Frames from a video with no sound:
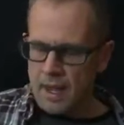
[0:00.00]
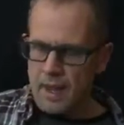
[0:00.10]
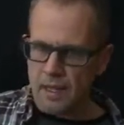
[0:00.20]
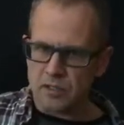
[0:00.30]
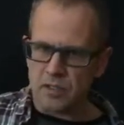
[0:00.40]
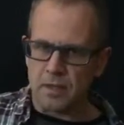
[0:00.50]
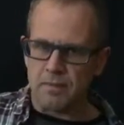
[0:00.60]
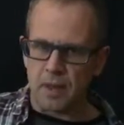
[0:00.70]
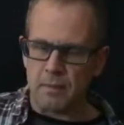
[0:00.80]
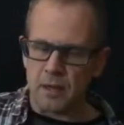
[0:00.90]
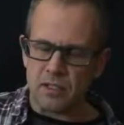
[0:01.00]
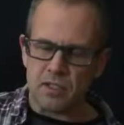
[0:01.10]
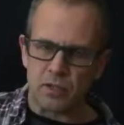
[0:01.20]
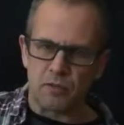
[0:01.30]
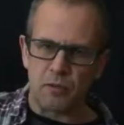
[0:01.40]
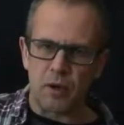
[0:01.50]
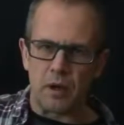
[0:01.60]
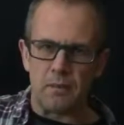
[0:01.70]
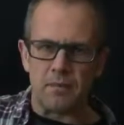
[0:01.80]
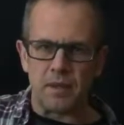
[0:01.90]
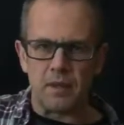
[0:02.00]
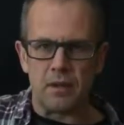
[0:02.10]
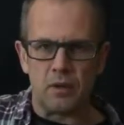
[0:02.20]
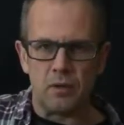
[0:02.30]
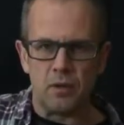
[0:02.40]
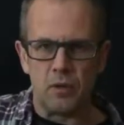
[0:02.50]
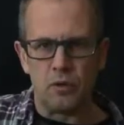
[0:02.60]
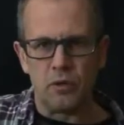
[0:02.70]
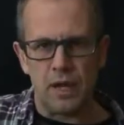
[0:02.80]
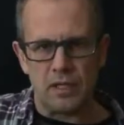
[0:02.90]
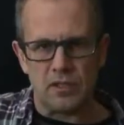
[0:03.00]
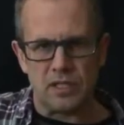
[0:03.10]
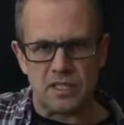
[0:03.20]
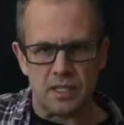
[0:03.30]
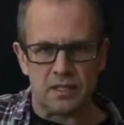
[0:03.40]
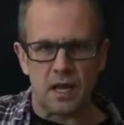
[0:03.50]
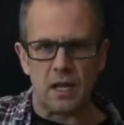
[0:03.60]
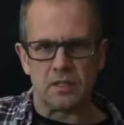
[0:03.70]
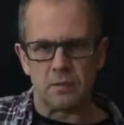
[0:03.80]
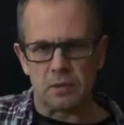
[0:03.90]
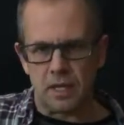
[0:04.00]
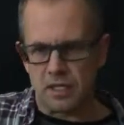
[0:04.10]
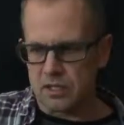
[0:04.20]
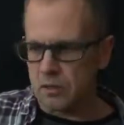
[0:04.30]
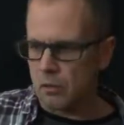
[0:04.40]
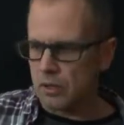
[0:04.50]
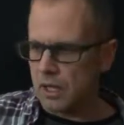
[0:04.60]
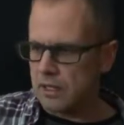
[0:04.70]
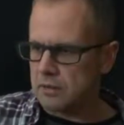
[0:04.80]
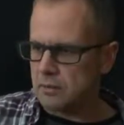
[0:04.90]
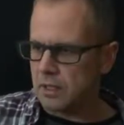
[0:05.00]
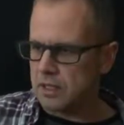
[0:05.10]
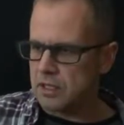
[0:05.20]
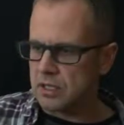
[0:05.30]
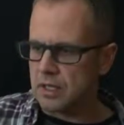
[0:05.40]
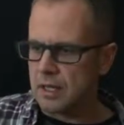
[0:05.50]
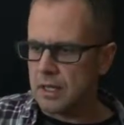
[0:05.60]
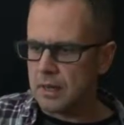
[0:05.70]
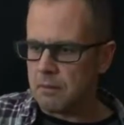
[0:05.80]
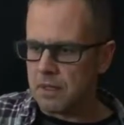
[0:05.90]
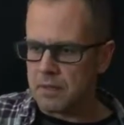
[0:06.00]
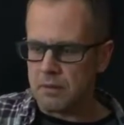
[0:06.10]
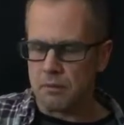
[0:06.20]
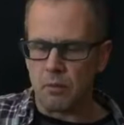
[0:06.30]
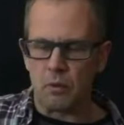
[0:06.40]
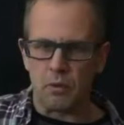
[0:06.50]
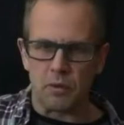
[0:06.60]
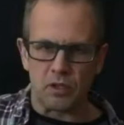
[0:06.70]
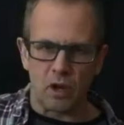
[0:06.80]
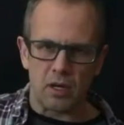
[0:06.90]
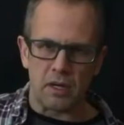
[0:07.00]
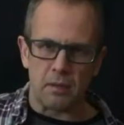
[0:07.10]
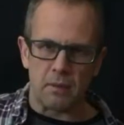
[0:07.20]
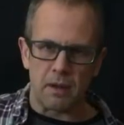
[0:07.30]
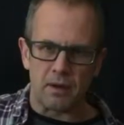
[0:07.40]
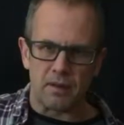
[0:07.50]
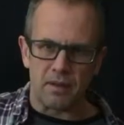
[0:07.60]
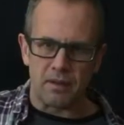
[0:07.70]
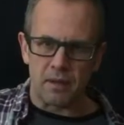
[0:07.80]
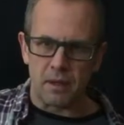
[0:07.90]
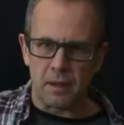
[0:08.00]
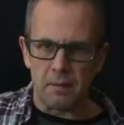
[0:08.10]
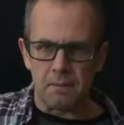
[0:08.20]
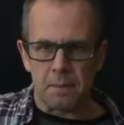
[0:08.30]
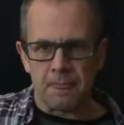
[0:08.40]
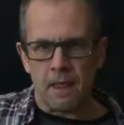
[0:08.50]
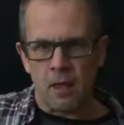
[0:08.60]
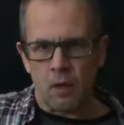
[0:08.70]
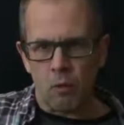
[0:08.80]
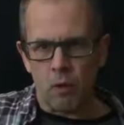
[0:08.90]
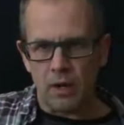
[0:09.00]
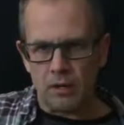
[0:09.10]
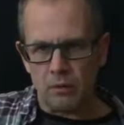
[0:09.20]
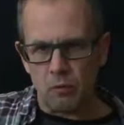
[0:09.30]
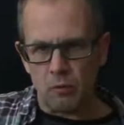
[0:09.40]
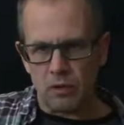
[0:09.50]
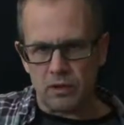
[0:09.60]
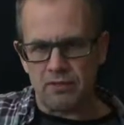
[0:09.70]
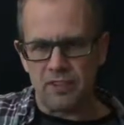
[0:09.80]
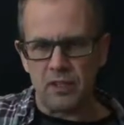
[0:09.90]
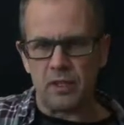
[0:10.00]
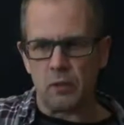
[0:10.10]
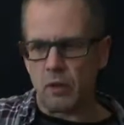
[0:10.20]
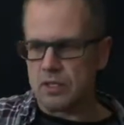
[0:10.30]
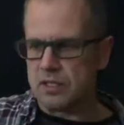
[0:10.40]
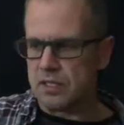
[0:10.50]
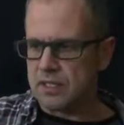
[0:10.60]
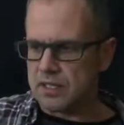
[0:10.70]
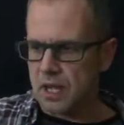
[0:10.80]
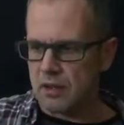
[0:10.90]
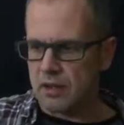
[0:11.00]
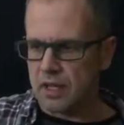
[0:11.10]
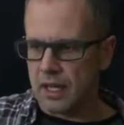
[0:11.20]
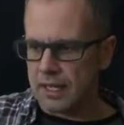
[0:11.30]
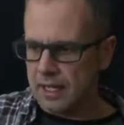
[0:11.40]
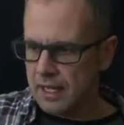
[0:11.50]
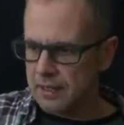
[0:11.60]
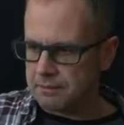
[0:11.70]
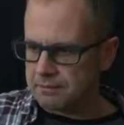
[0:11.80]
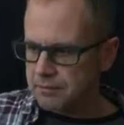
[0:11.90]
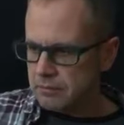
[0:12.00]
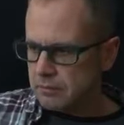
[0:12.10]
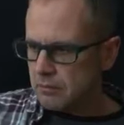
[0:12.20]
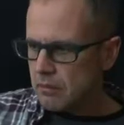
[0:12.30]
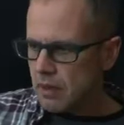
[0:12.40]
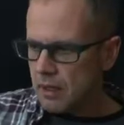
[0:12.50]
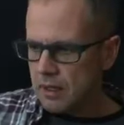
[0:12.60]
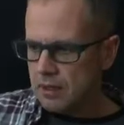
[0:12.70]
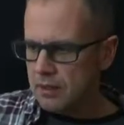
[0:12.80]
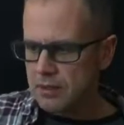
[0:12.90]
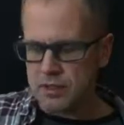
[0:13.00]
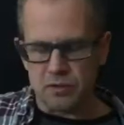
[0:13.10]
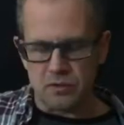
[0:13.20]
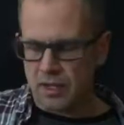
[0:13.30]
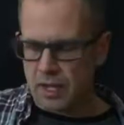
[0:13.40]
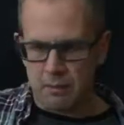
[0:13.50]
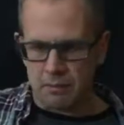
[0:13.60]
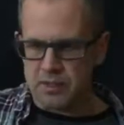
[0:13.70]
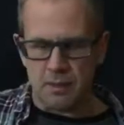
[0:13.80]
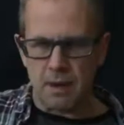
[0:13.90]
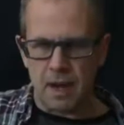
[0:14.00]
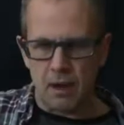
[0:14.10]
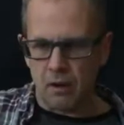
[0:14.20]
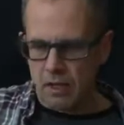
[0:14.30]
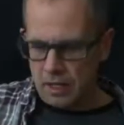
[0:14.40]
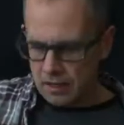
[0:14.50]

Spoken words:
And actually, I'm not sure who actually said contemplation, the word contemplation, but we were talking about what the feeling was that it sounded like, and it just came up somehow